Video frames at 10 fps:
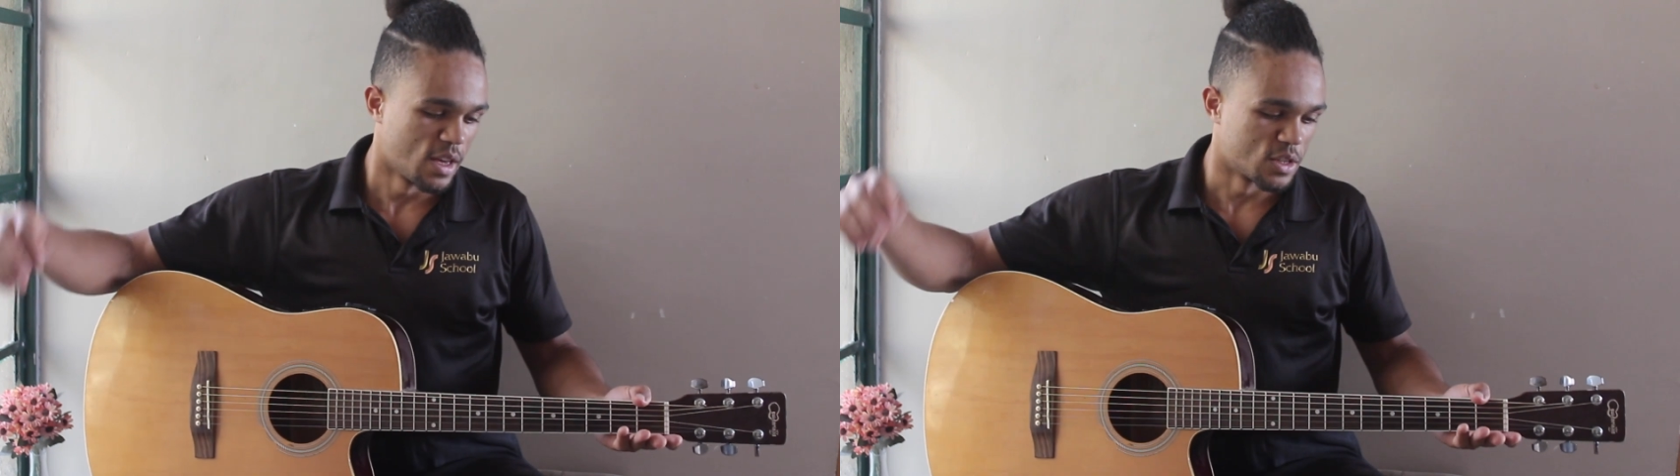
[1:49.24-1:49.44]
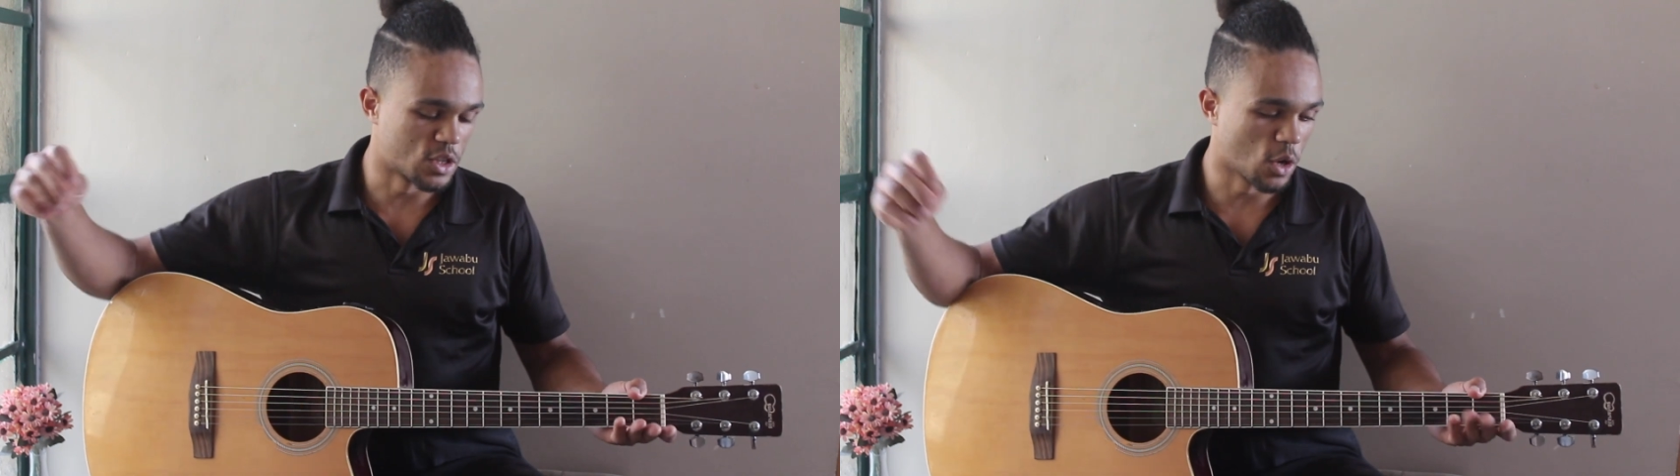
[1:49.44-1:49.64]

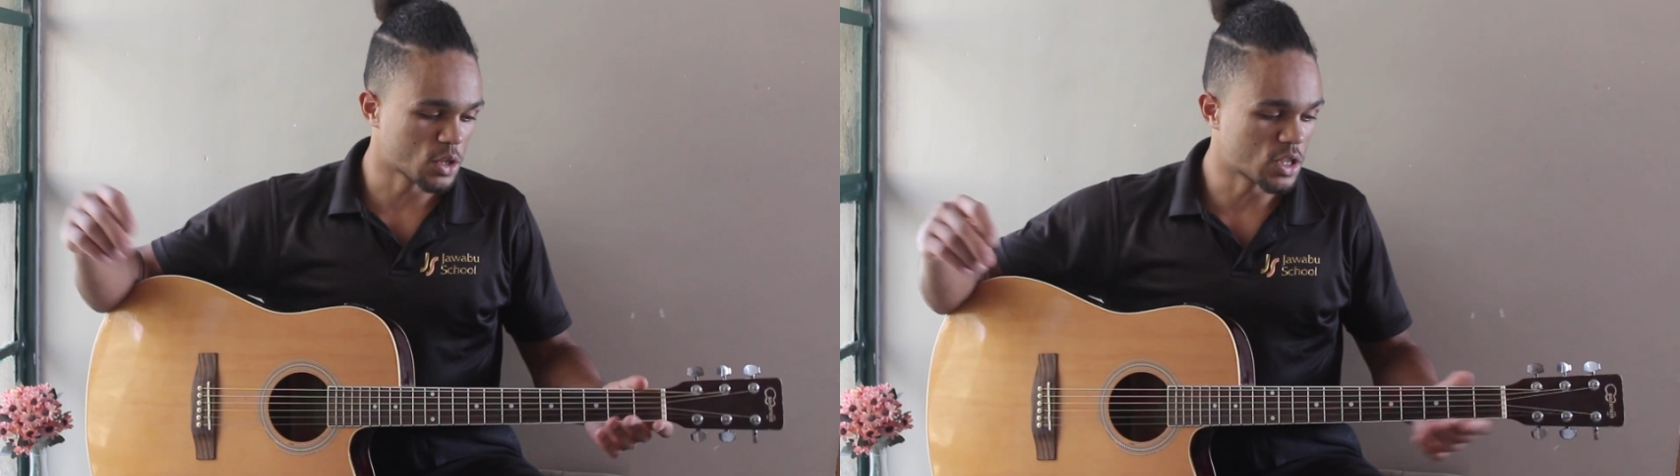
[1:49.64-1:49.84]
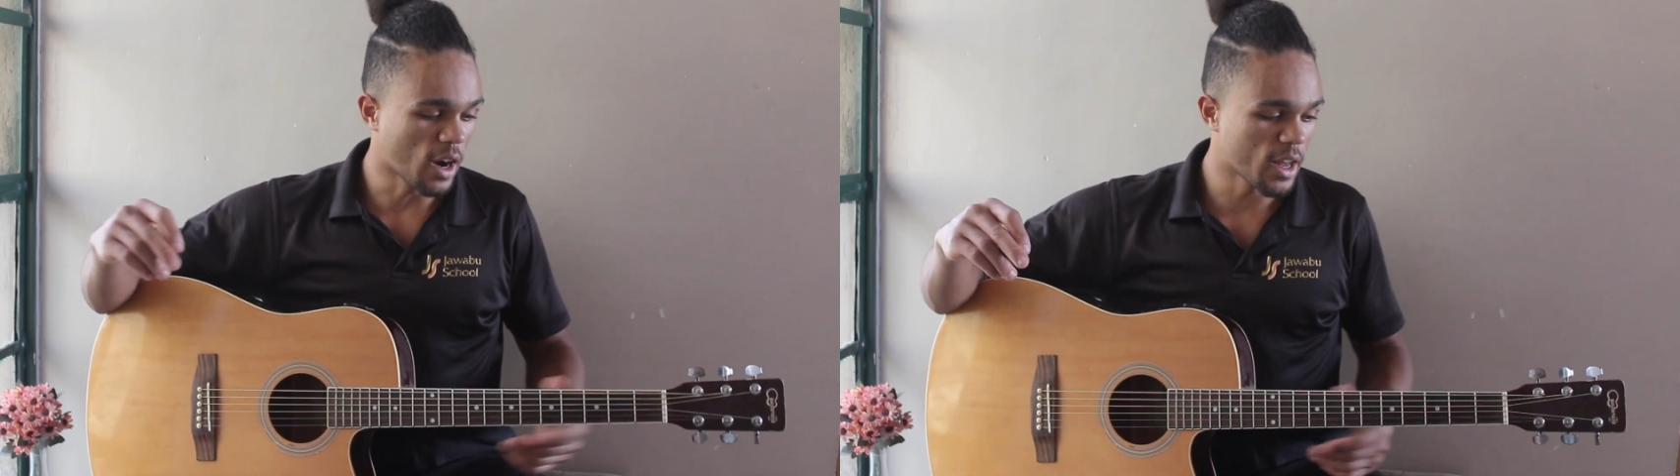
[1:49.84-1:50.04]
So
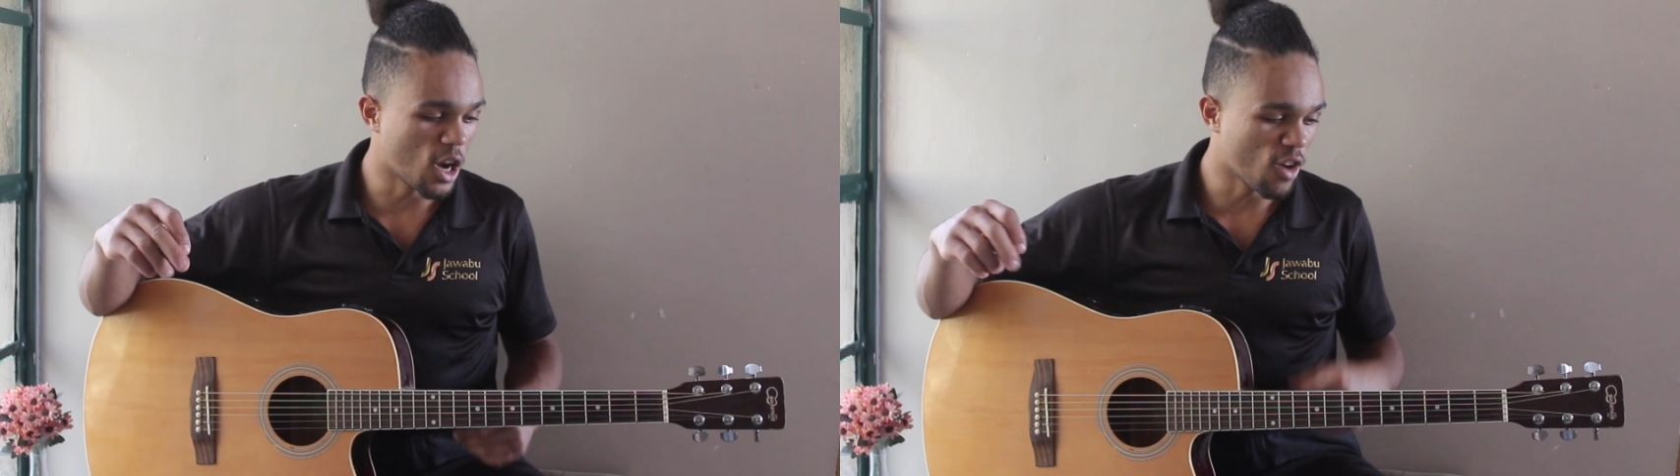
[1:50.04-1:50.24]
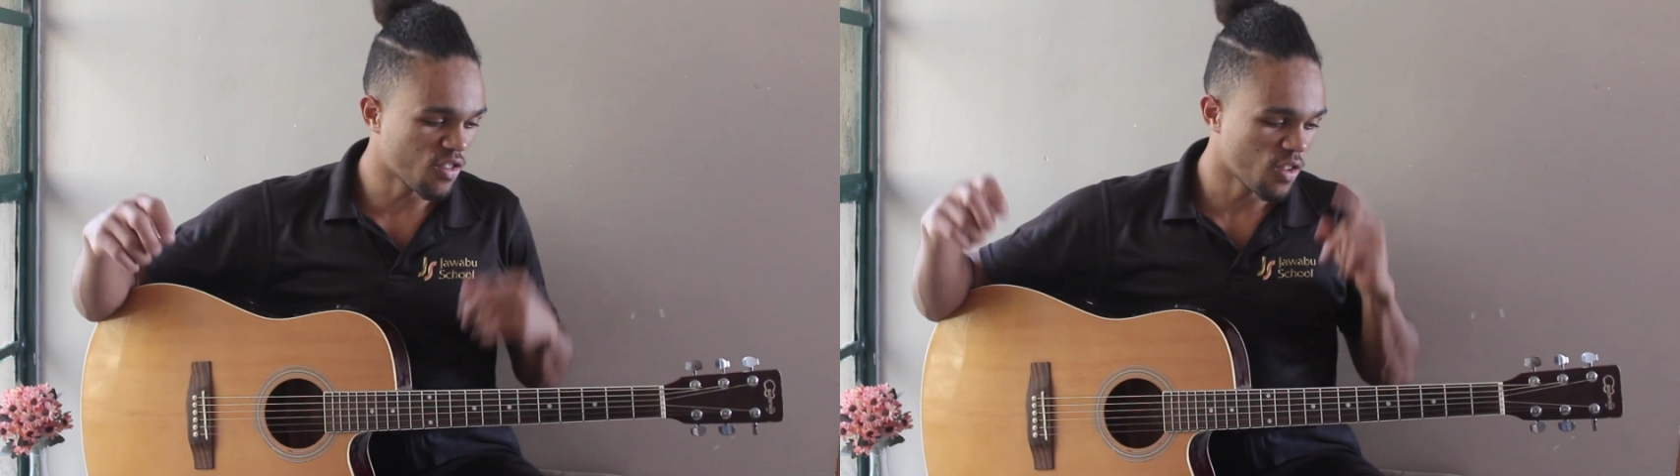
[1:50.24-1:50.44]
starting
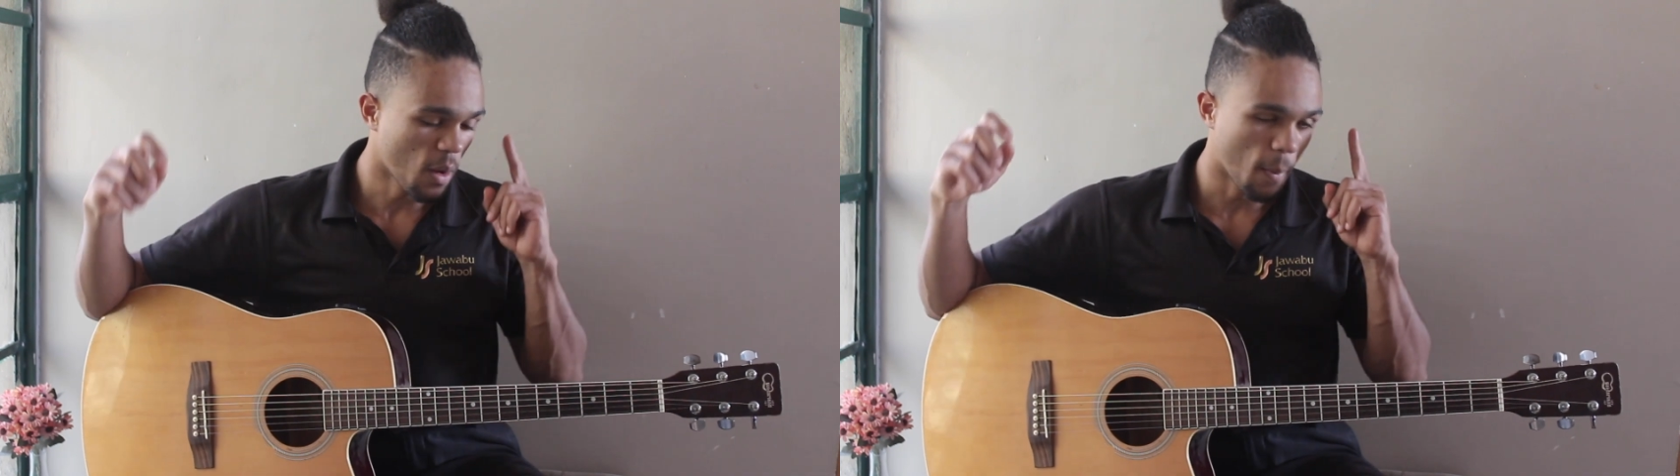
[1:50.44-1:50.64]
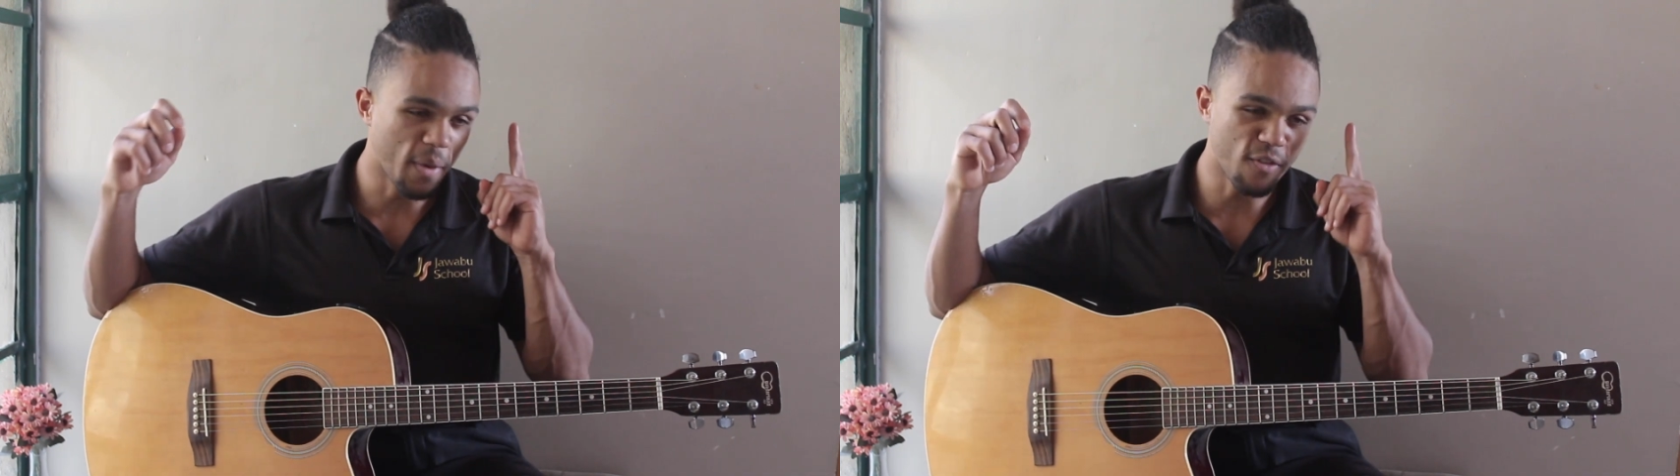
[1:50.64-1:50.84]
off,
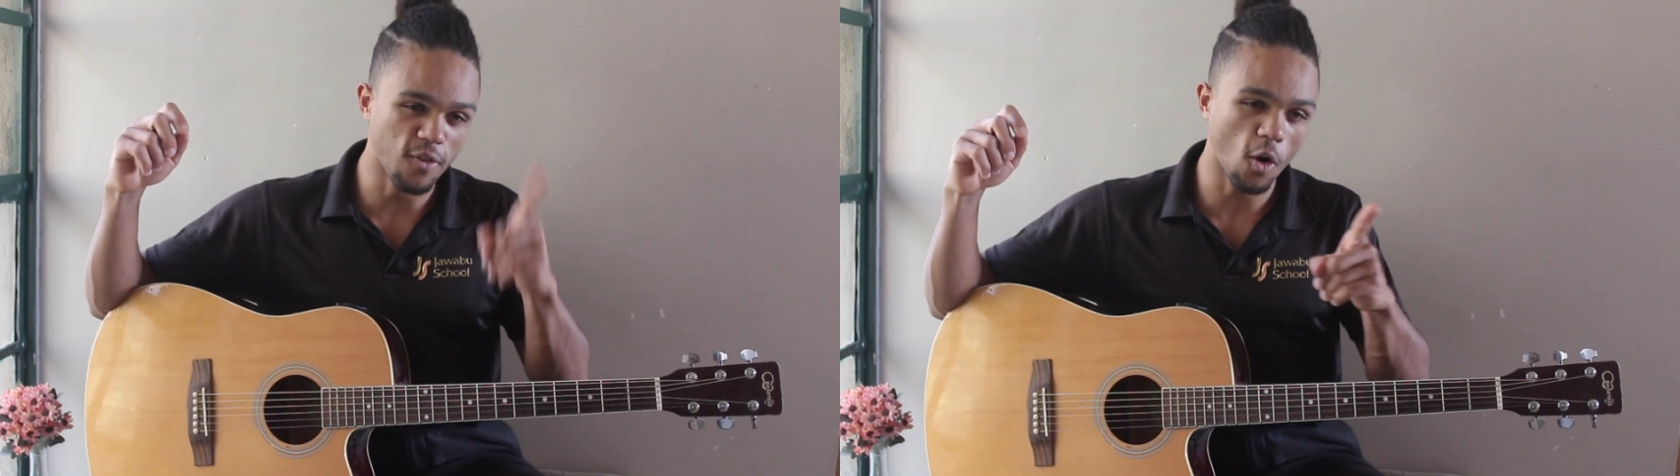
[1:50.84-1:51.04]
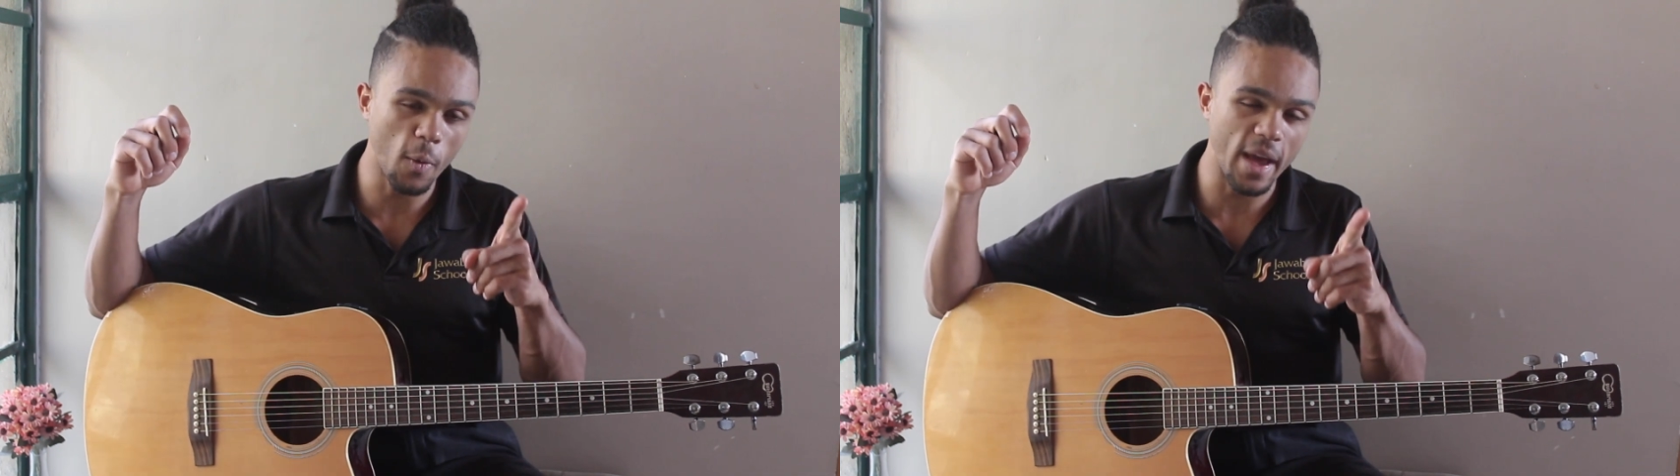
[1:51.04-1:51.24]

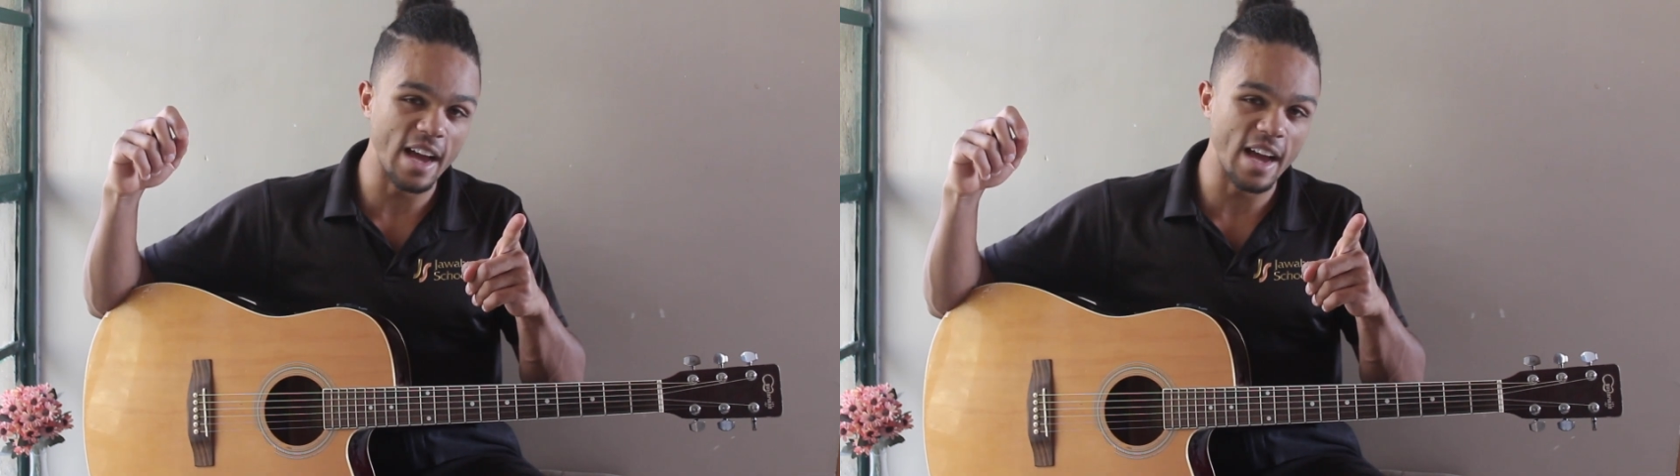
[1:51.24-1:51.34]
before we